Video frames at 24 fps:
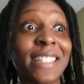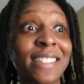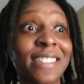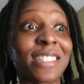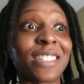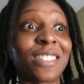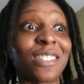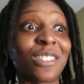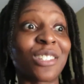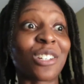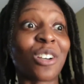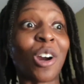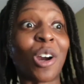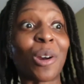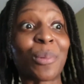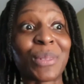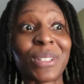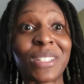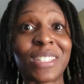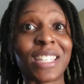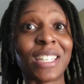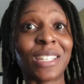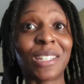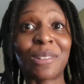see the
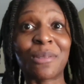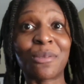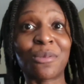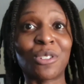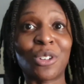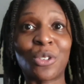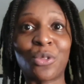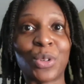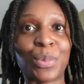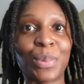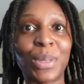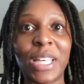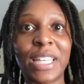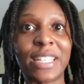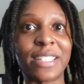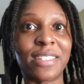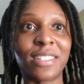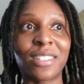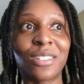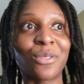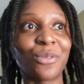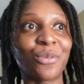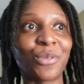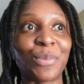carpets getting replaced